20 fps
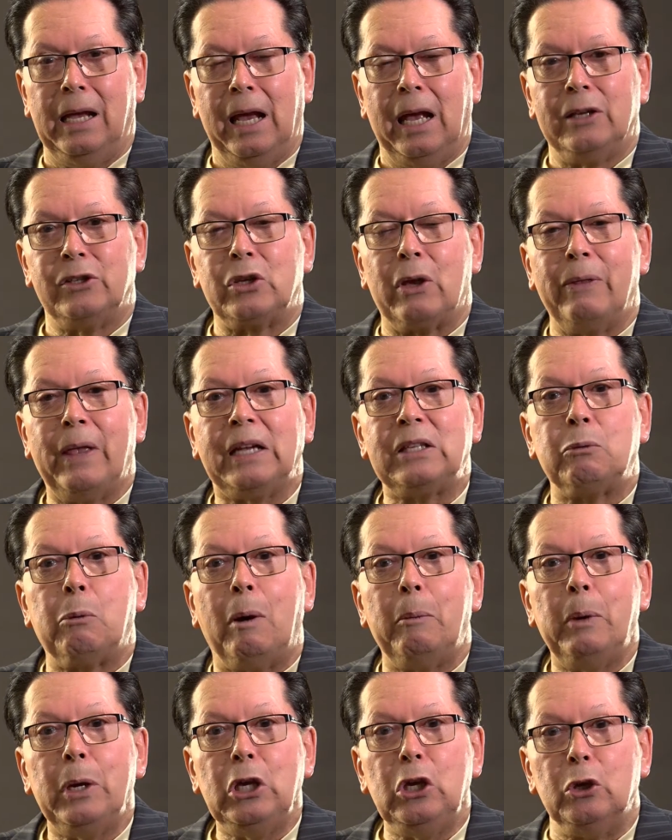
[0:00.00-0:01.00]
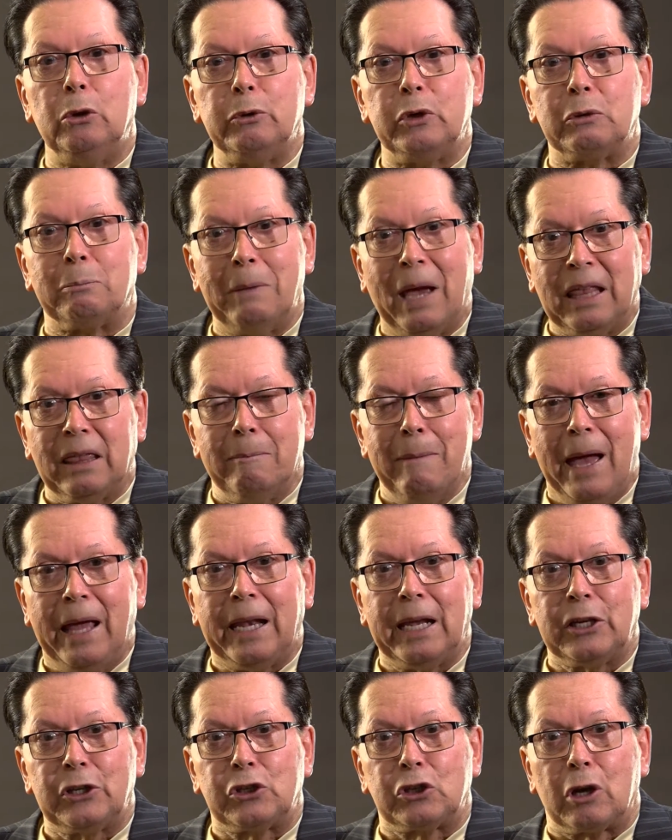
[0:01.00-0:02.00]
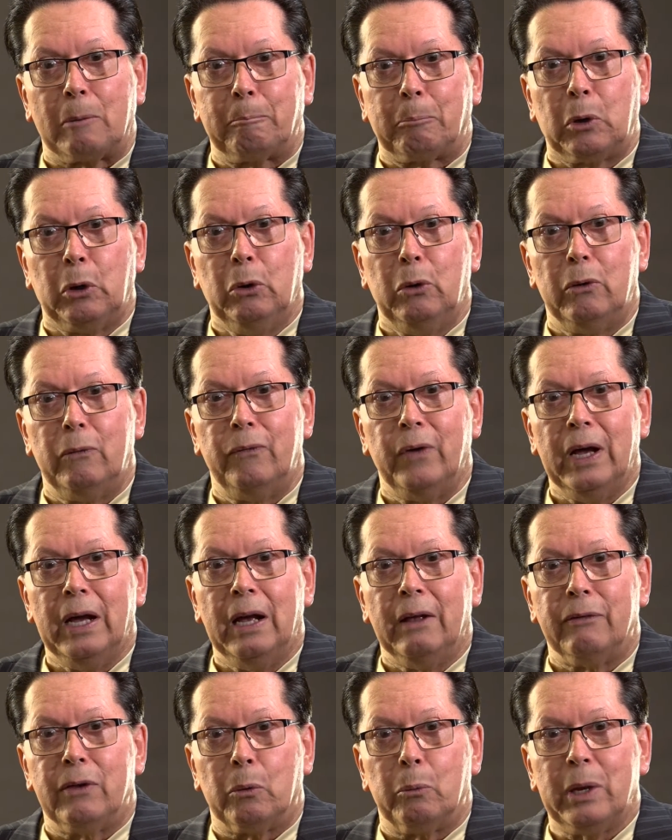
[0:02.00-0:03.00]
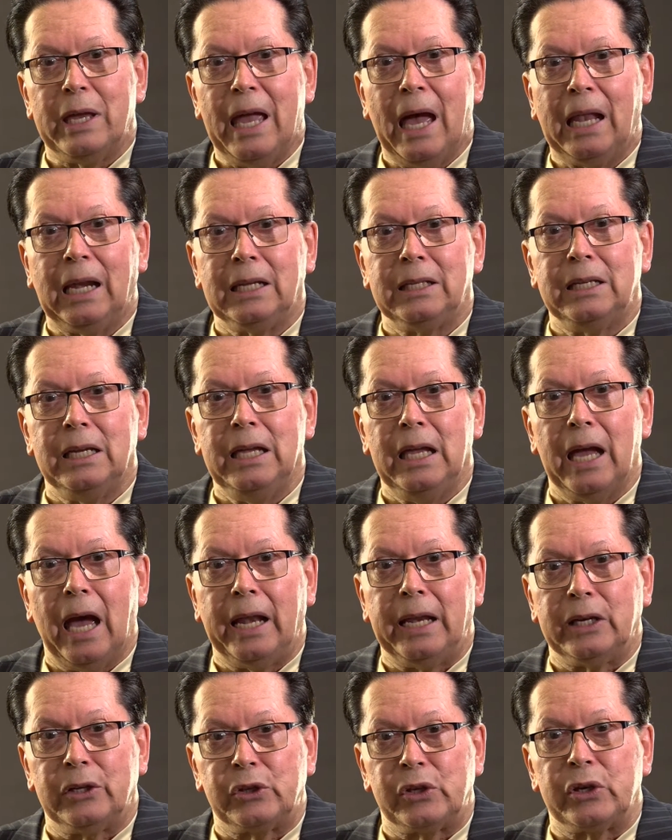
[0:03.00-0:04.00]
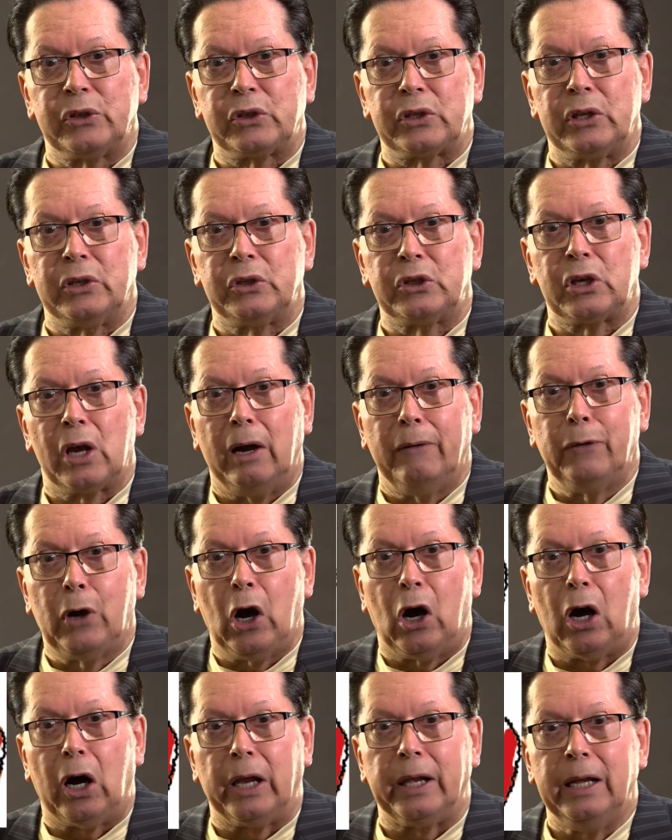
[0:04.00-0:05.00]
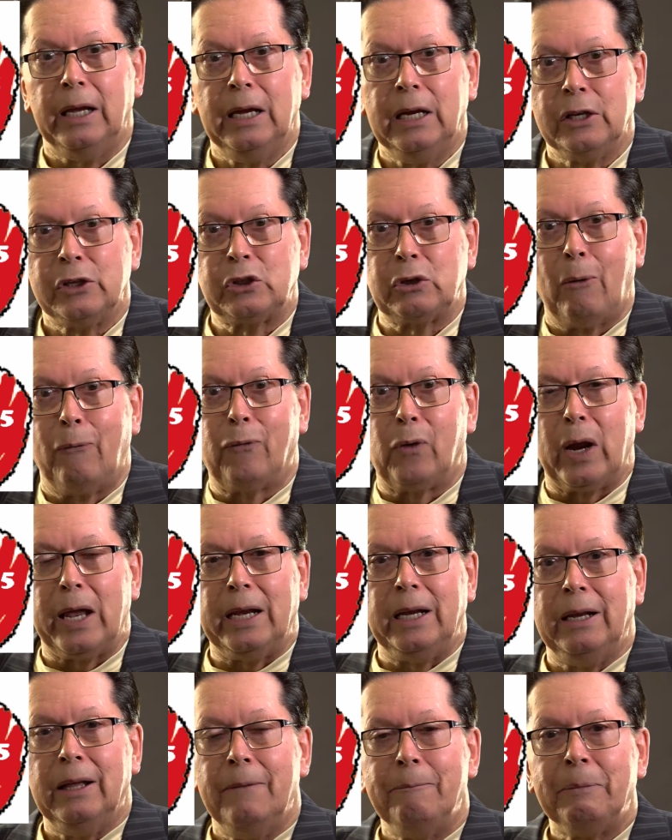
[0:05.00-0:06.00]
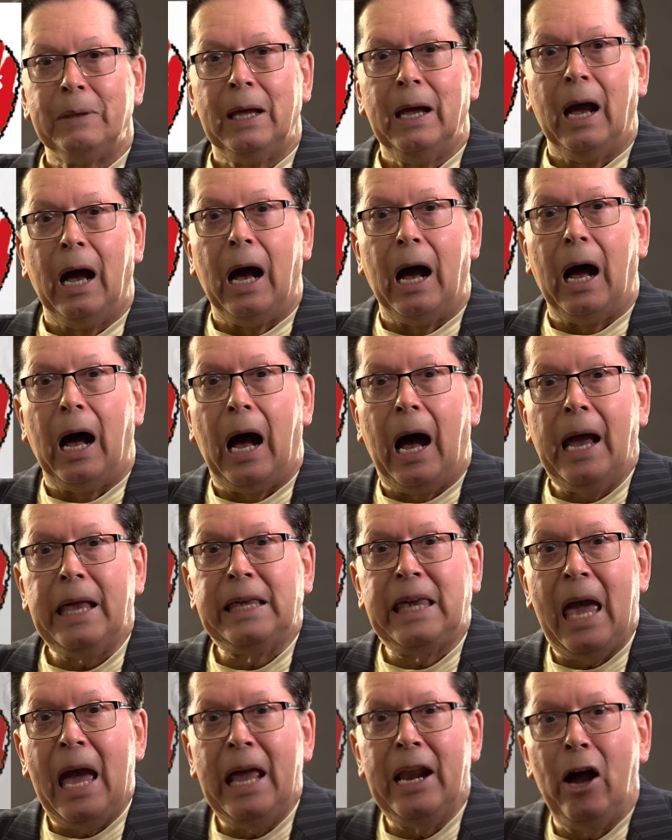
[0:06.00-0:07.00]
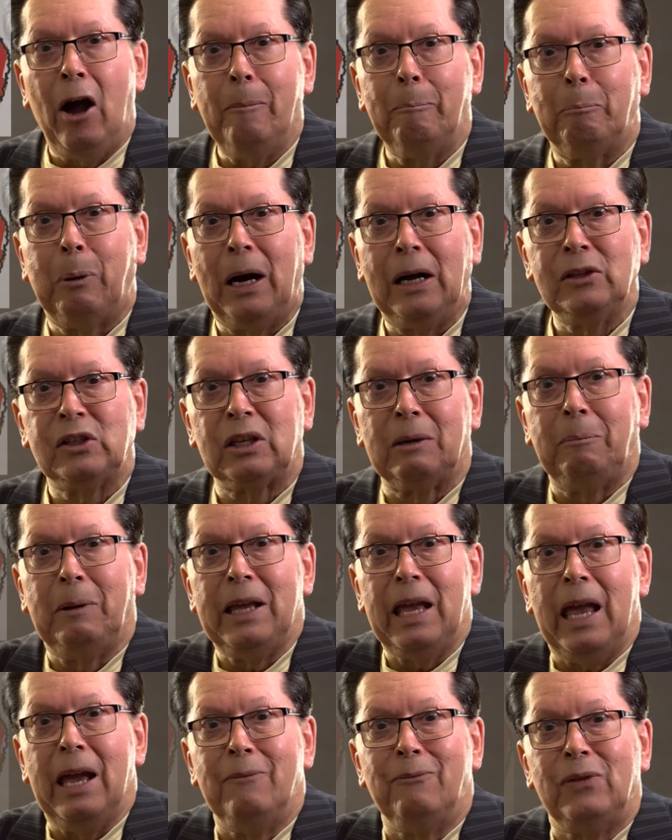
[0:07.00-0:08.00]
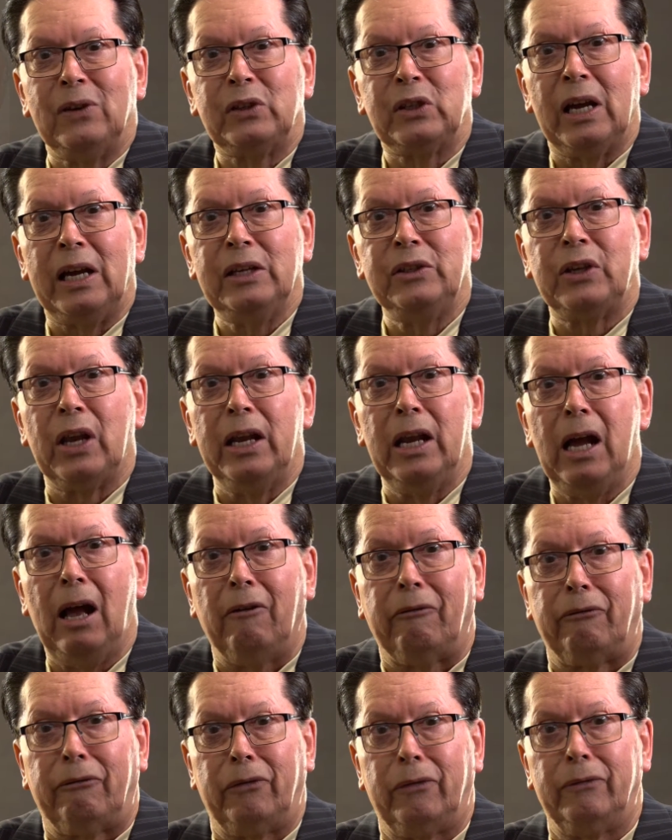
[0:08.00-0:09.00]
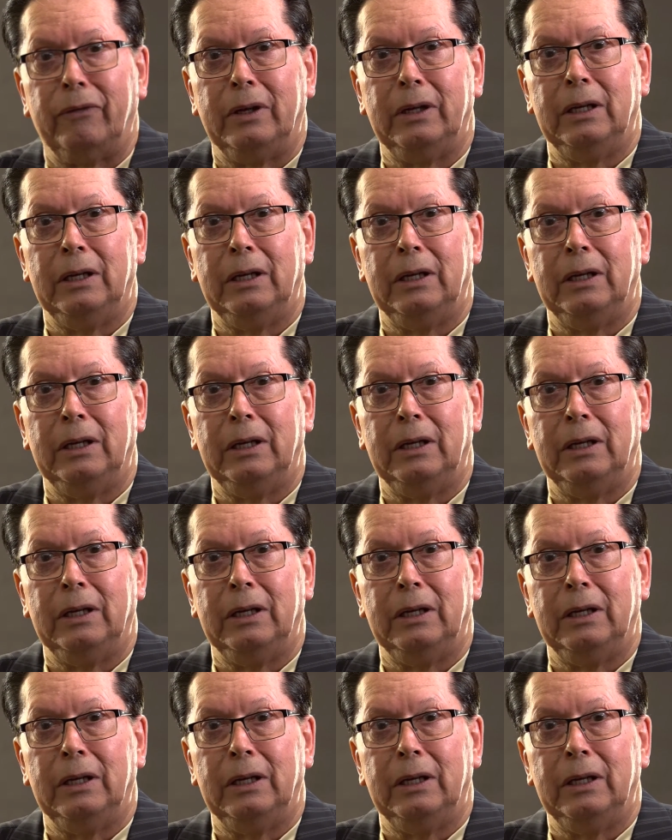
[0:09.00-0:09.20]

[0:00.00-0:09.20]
And so that's what we use, mathematics, to prove the reality and existence of God. So friend, I cannot possibly emphasize enough.